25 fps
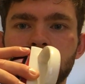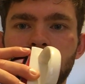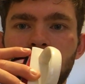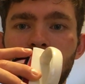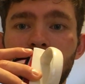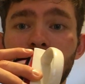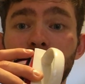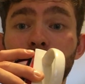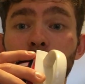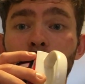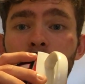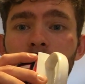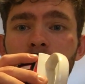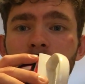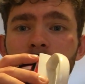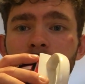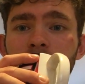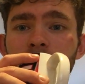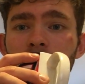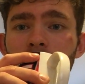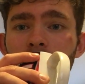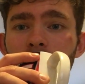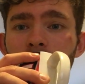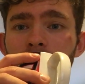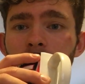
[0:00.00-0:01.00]
and enjoy
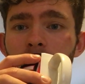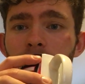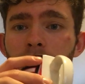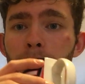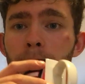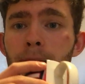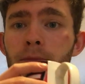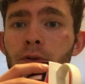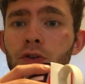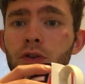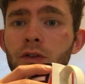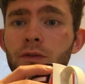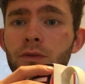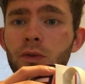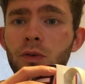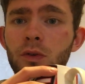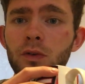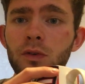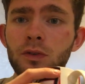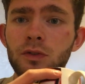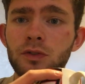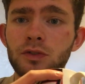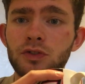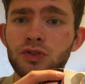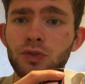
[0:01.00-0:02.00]
yourselves a beautiful
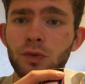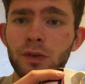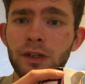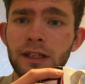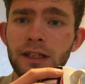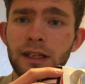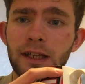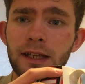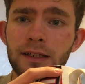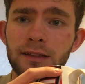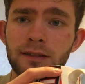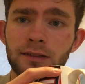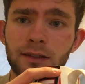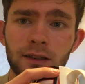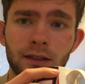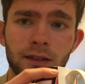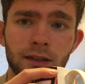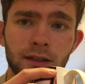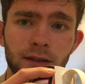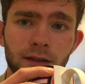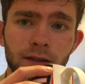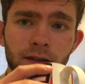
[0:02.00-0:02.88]
2018.